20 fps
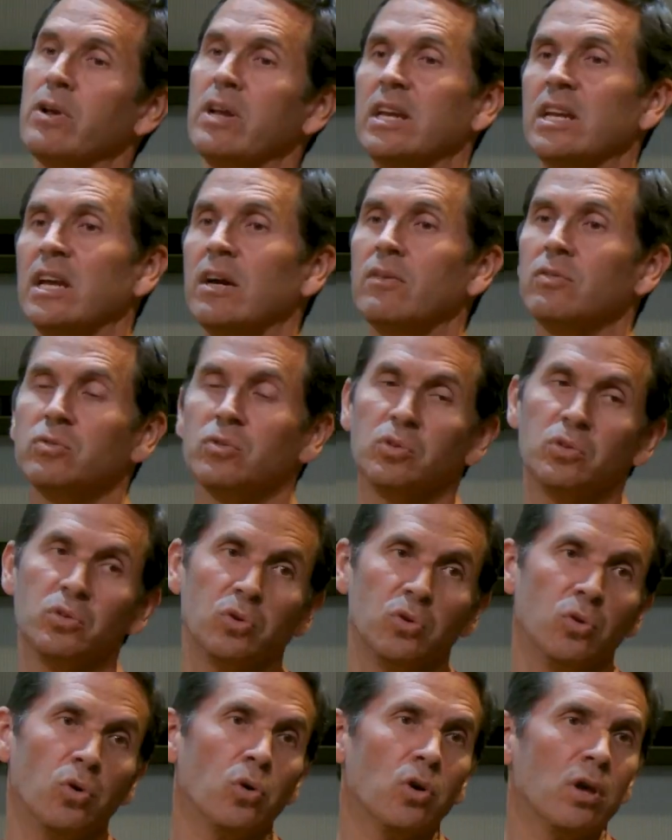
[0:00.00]
enough to
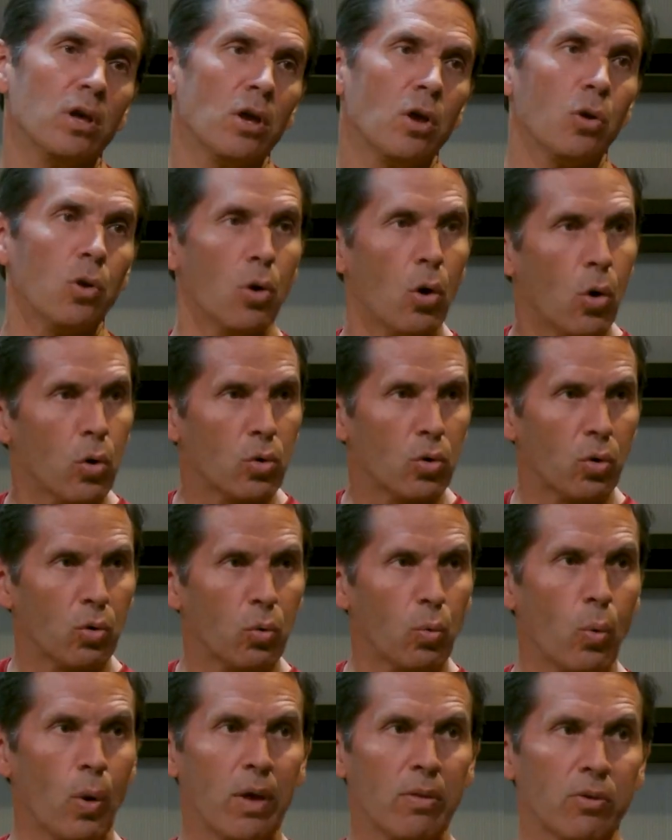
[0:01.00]
do local
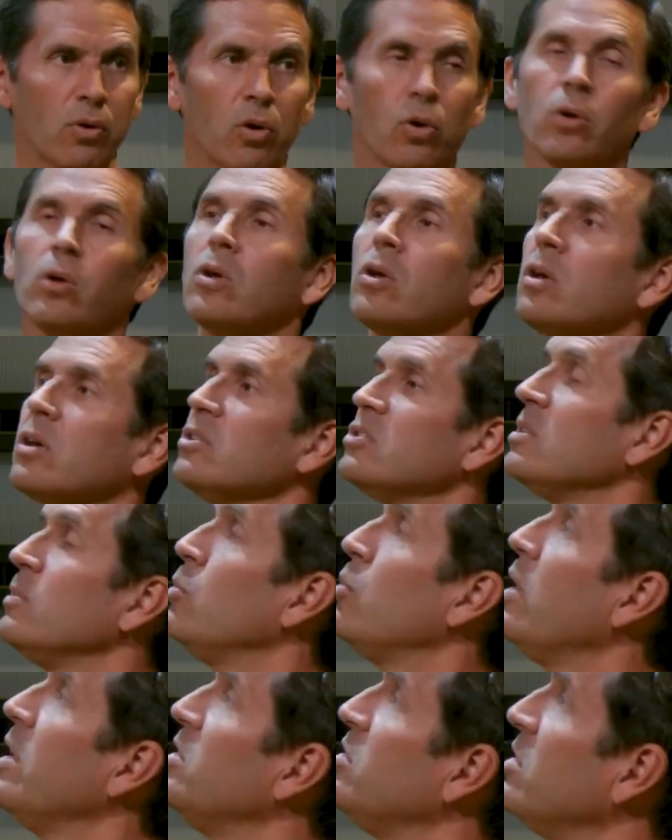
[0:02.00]
weather
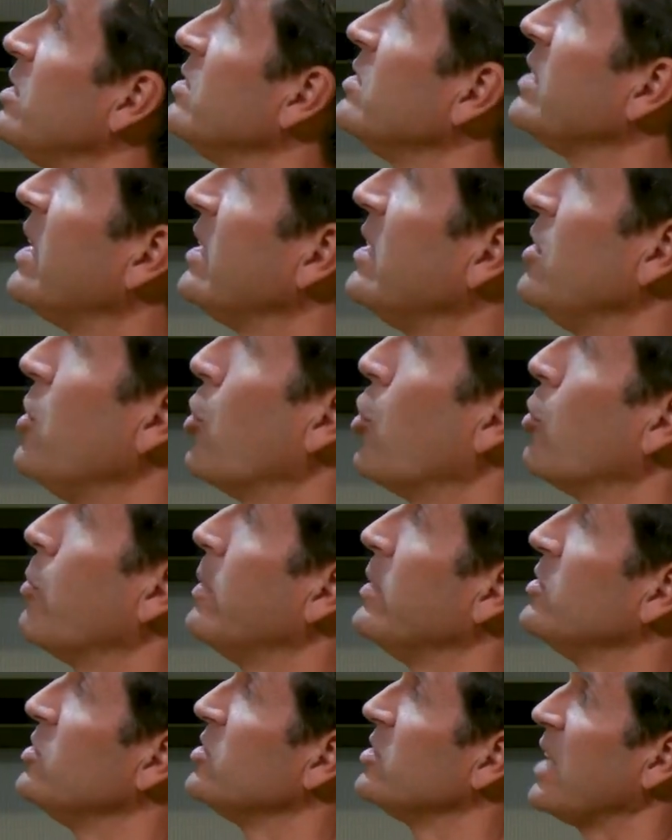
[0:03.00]
simulations at the
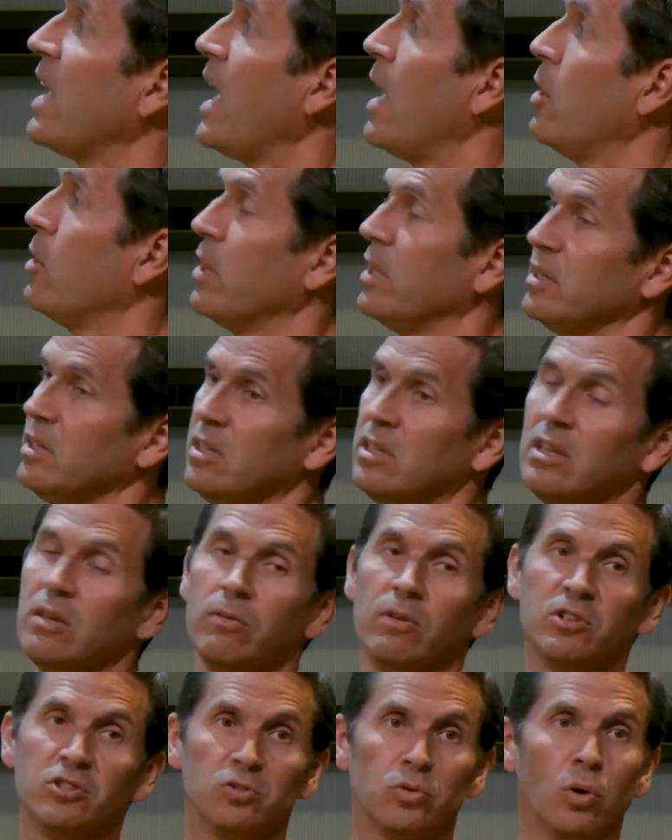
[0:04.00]
urban scale, at the
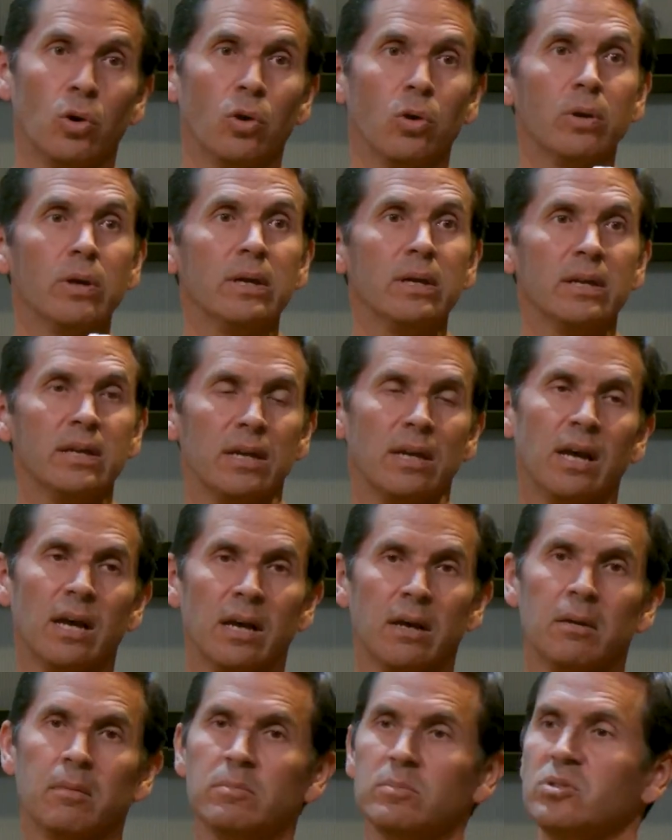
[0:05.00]
individual
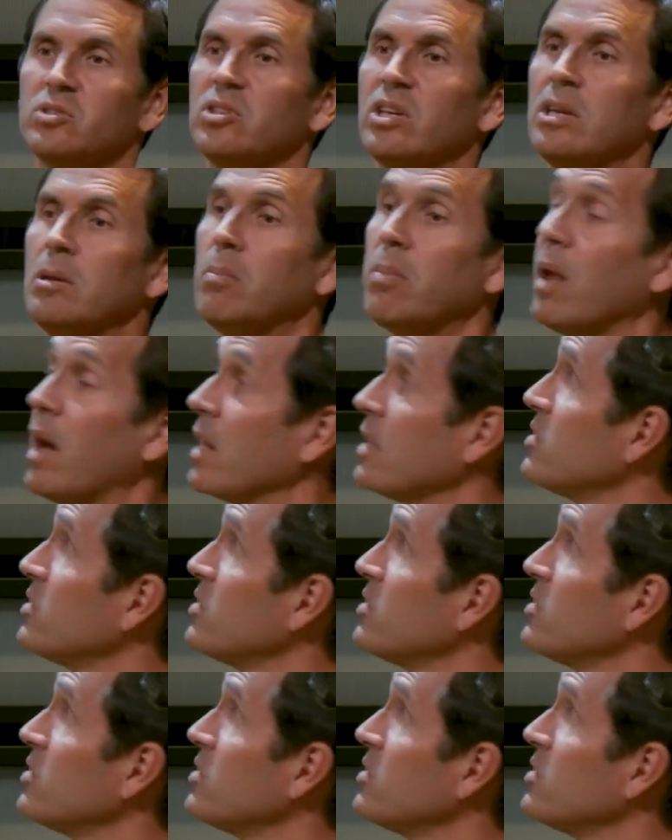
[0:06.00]
city block